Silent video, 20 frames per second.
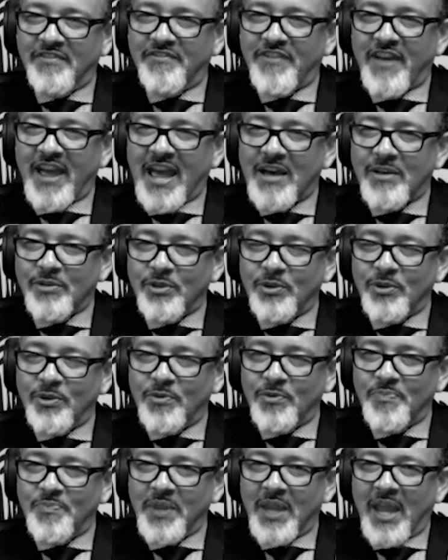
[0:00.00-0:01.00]

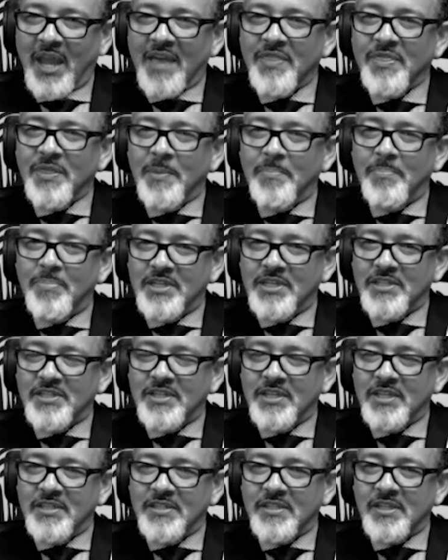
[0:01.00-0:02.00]
value and the
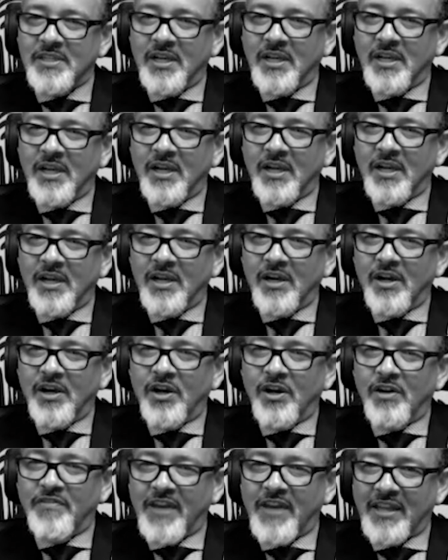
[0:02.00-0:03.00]
business
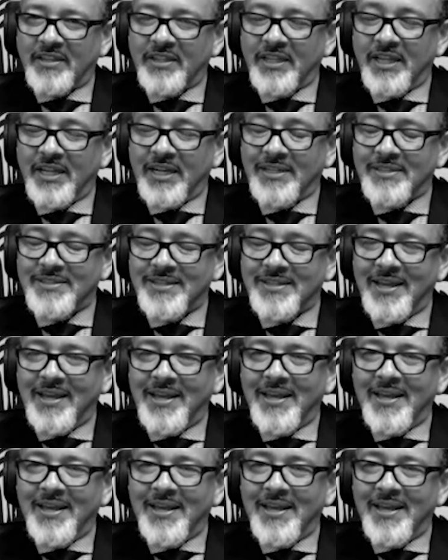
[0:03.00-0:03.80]
of athletics.